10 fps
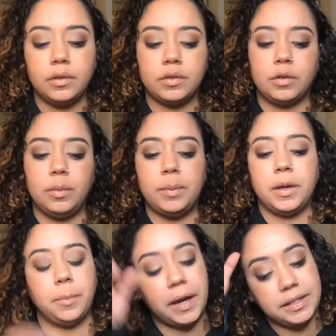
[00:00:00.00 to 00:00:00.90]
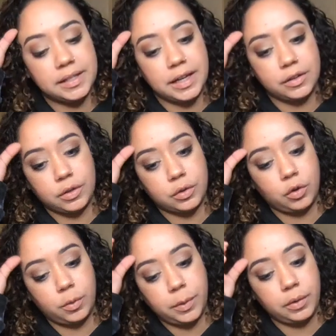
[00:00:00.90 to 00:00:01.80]
So maybe a Pisces, Cancer,
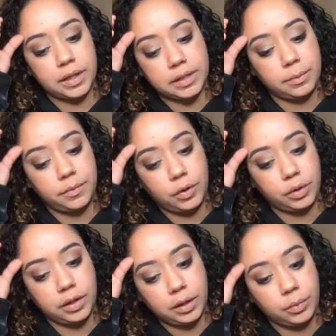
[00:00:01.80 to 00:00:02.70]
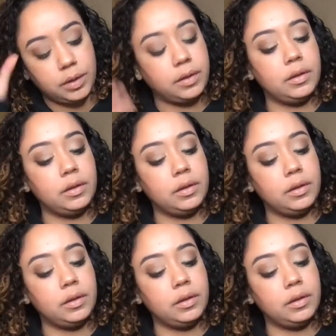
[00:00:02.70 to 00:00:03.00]
Scorpio that some of you are dealing with.